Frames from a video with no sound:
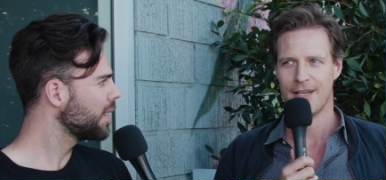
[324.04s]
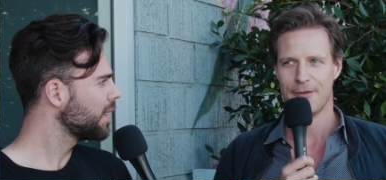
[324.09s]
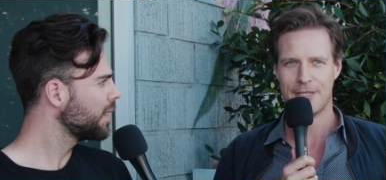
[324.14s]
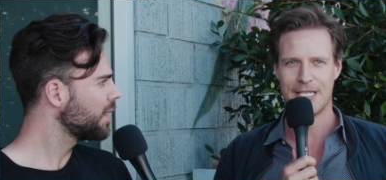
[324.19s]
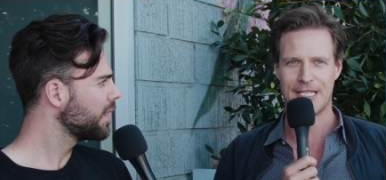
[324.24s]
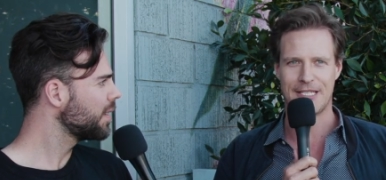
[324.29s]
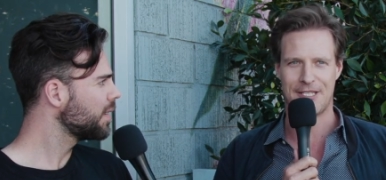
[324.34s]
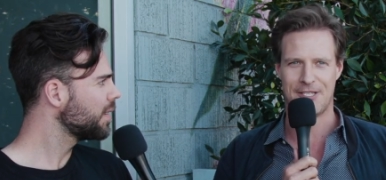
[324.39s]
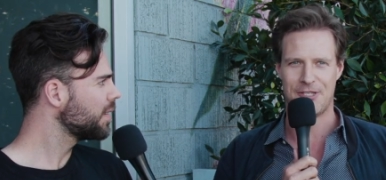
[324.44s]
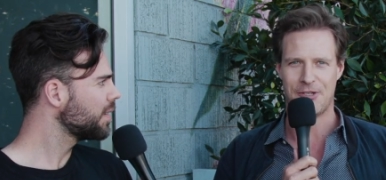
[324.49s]

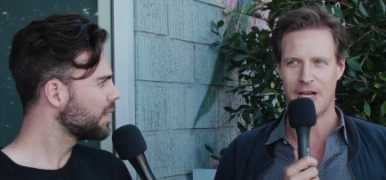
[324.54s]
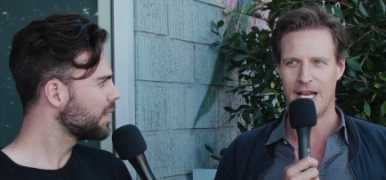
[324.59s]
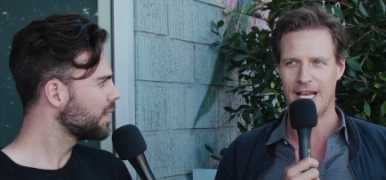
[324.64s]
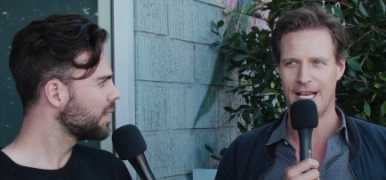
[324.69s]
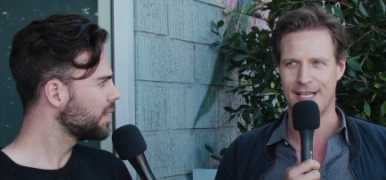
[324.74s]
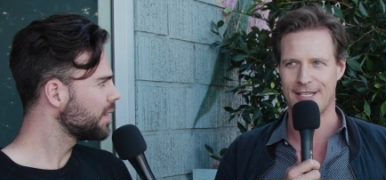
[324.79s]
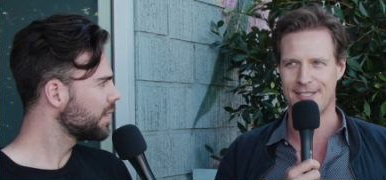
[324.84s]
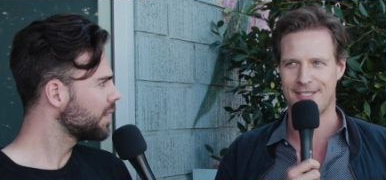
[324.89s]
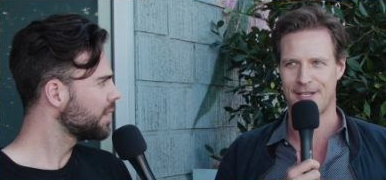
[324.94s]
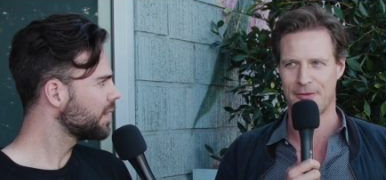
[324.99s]
Speaker 1: particularly
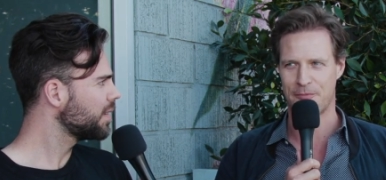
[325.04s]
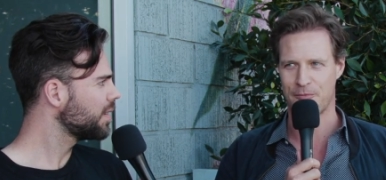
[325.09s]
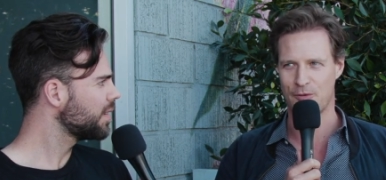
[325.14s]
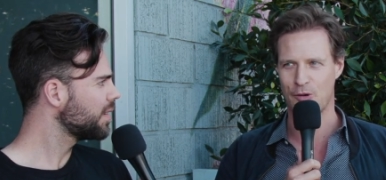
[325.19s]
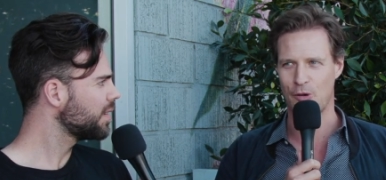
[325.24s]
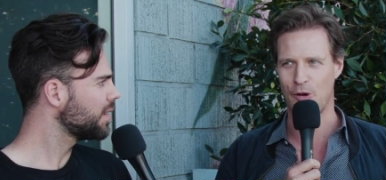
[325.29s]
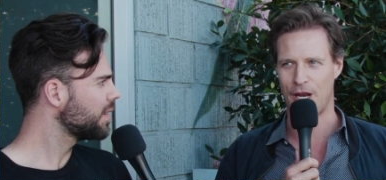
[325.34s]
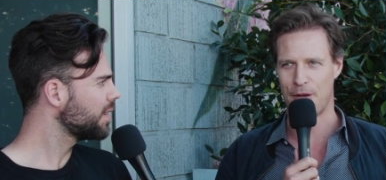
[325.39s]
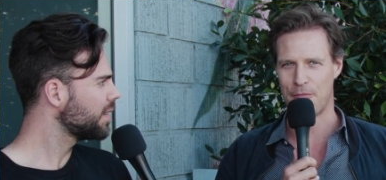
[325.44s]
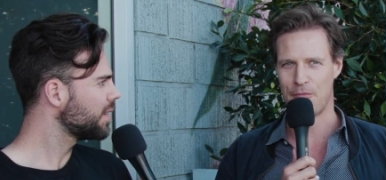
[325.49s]
Australians, like
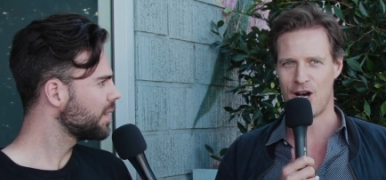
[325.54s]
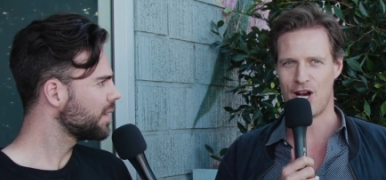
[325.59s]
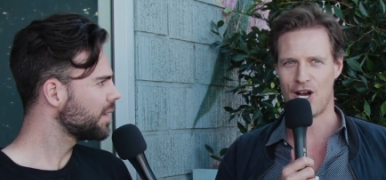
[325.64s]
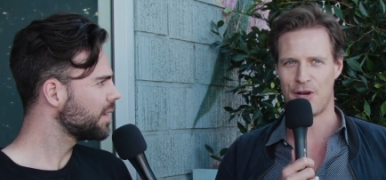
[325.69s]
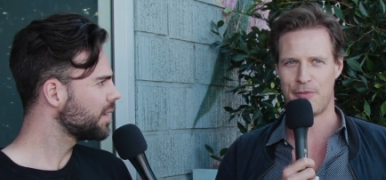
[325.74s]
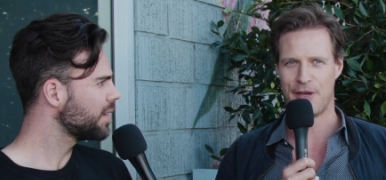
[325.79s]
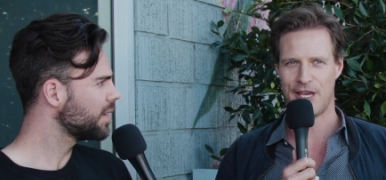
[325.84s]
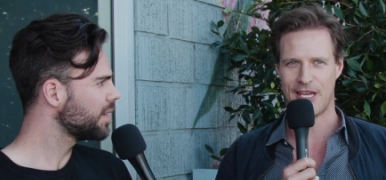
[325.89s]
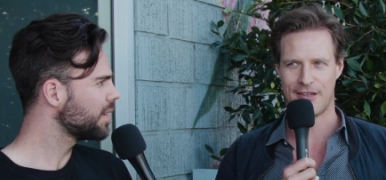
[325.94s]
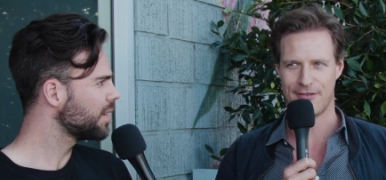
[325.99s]
quite a
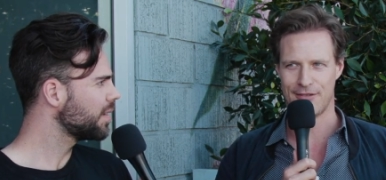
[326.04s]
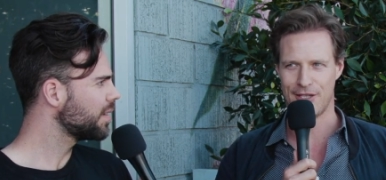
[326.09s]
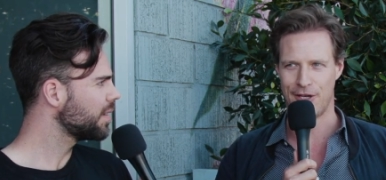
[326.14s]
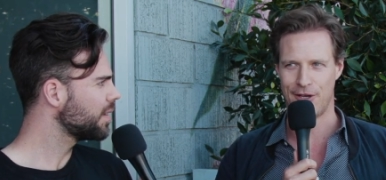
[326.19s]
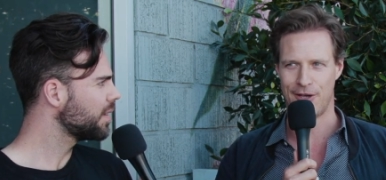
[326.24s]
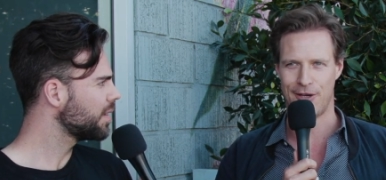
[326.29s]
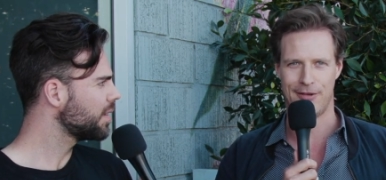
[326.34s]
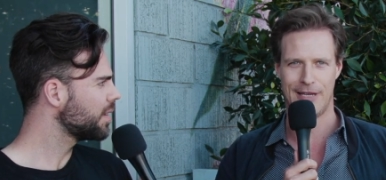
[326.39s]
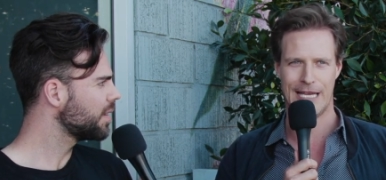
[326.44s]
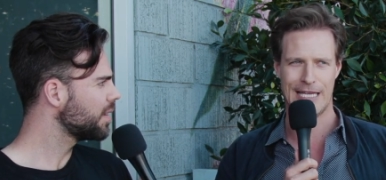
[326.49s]
myopic, you
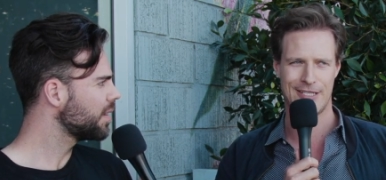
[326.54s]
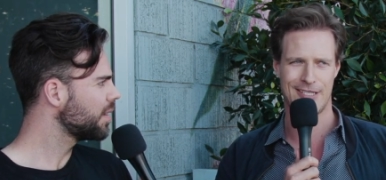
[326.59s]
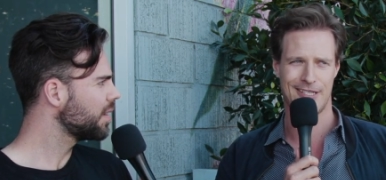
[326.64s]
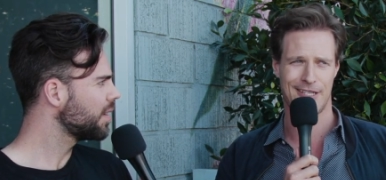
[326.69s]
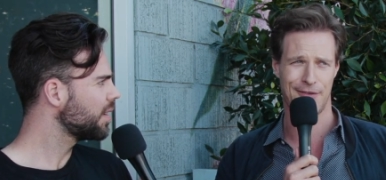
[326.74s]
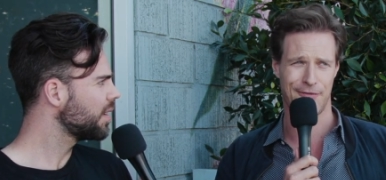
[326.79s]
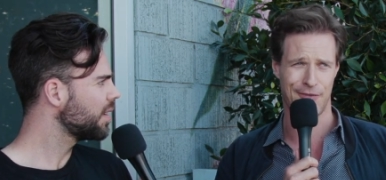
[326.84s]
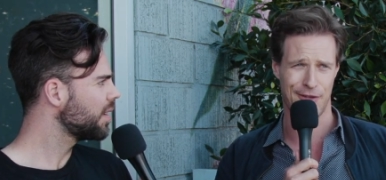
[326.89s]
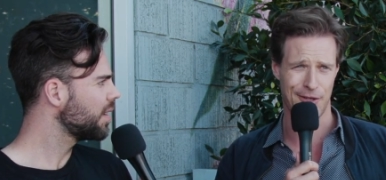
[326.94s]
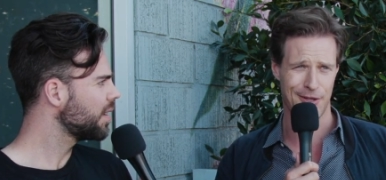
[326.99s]
know,
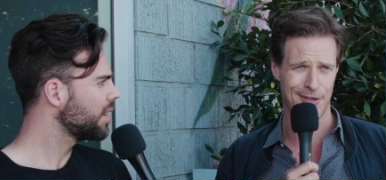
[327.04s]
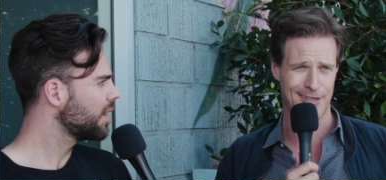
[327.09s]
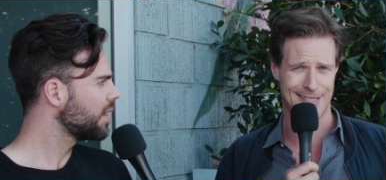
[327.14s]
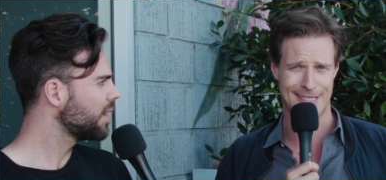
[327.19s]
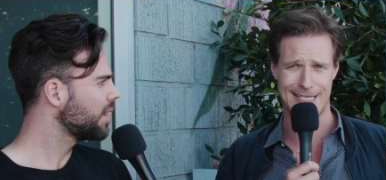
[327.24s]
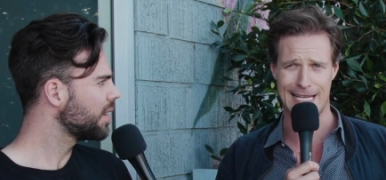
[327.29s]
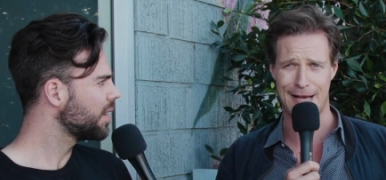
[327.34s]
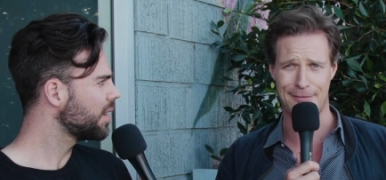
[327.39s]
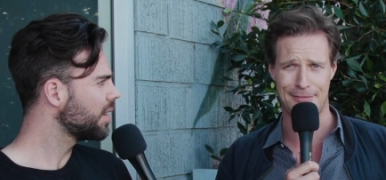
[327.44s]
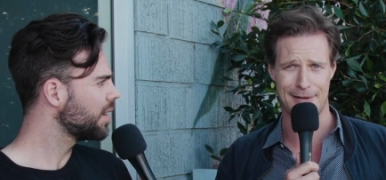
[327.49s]
insular view. The
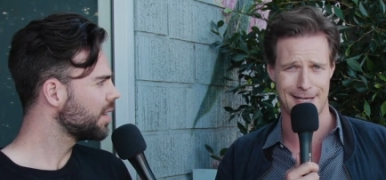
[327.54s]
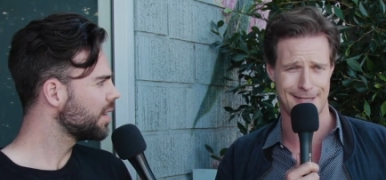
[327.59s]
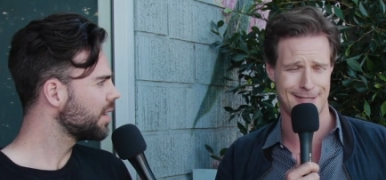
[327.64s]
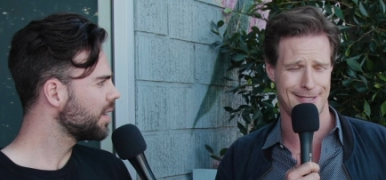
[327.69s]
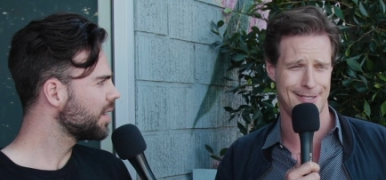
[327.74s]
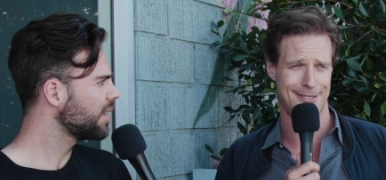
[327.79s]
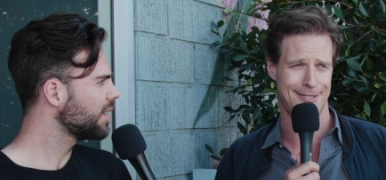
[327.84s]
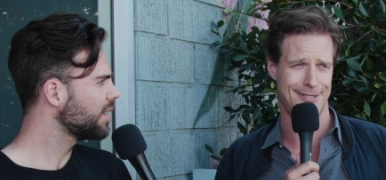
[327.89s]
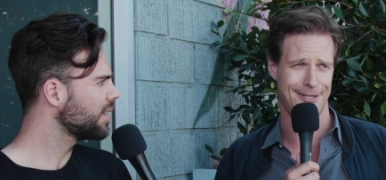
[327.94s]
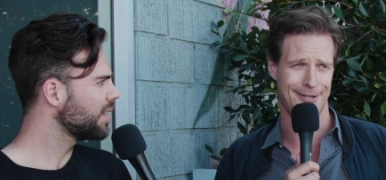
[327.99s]

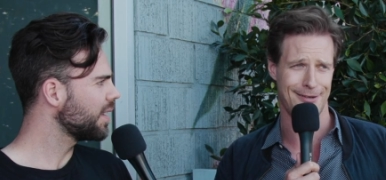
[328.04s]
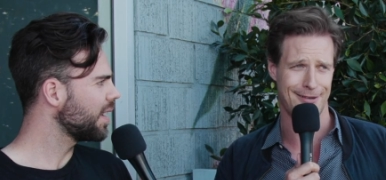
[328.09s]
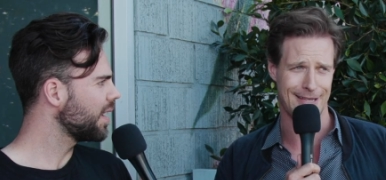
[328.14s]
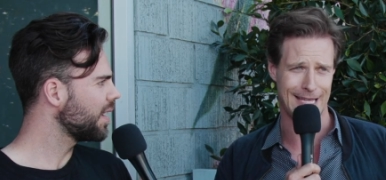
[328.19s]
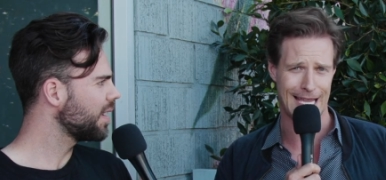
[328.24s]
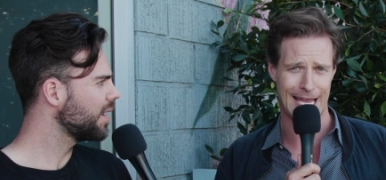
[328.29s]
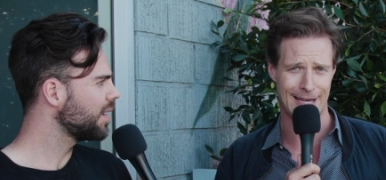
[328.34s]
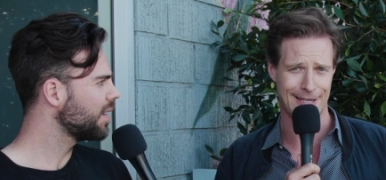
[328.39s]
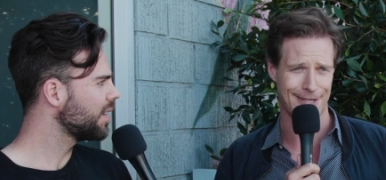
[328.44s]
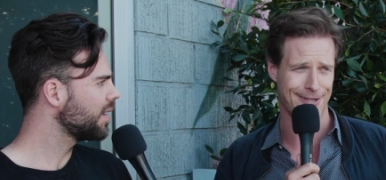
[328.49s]
Starbucks is, you know,
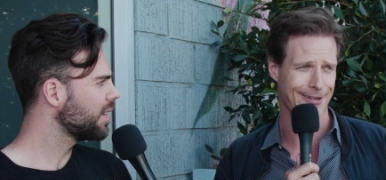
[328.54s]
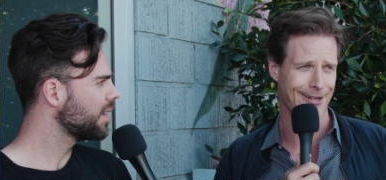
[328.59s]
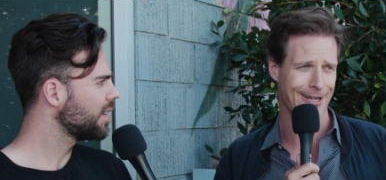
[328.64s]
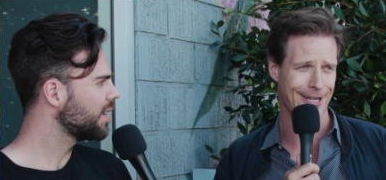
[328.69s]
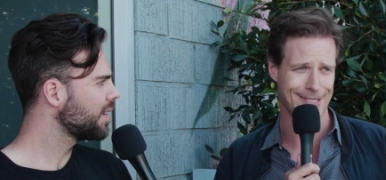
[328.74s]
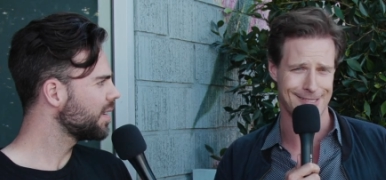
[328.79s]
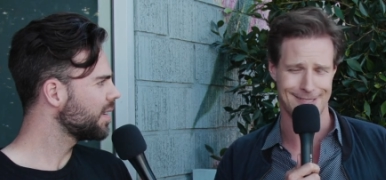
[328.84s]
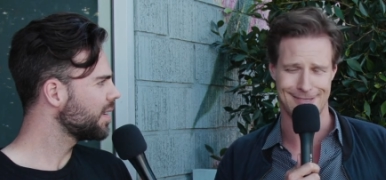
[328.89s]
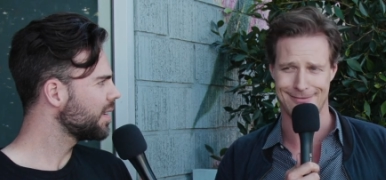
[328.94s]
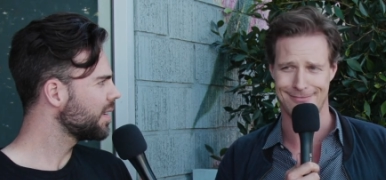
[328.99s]
the
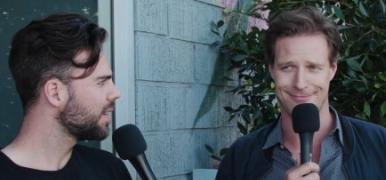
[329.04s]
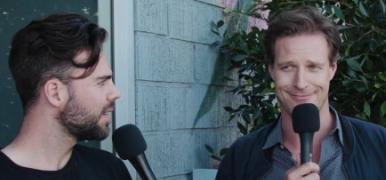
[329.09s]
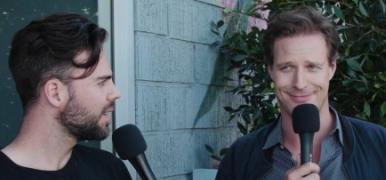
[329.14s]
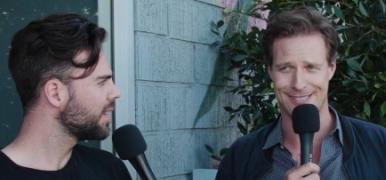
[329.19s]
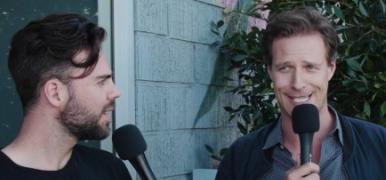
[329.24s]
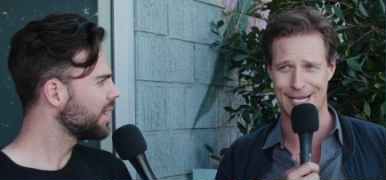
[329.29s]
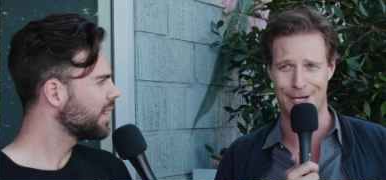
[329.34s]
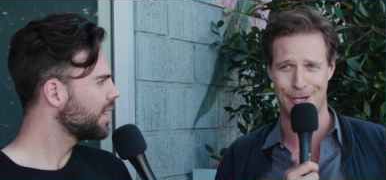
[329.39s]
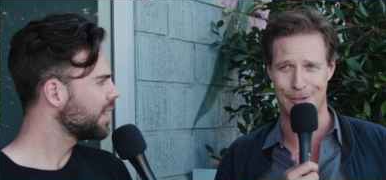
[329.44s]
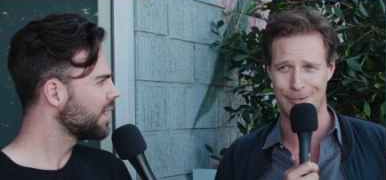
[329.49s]
antichrist and
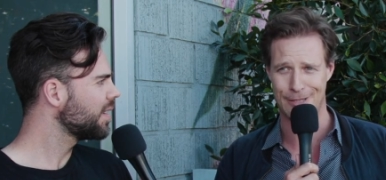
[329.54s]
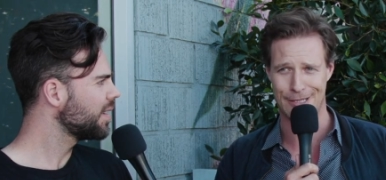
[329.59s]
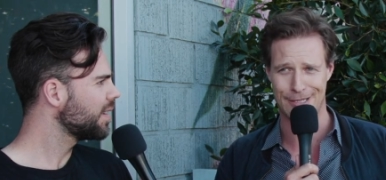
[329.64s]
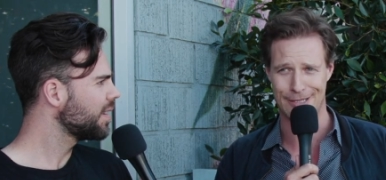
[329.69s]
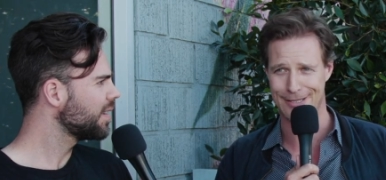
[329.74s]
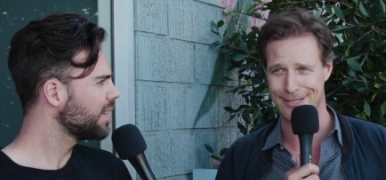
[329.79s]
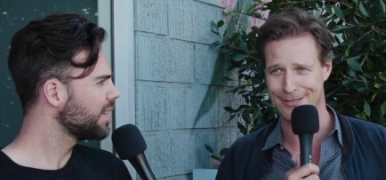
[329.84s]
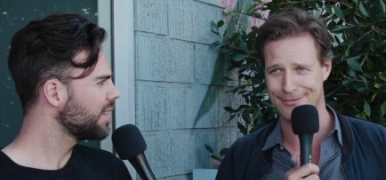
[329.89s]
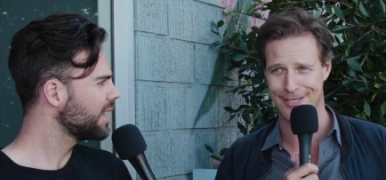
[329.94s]
terrible mm.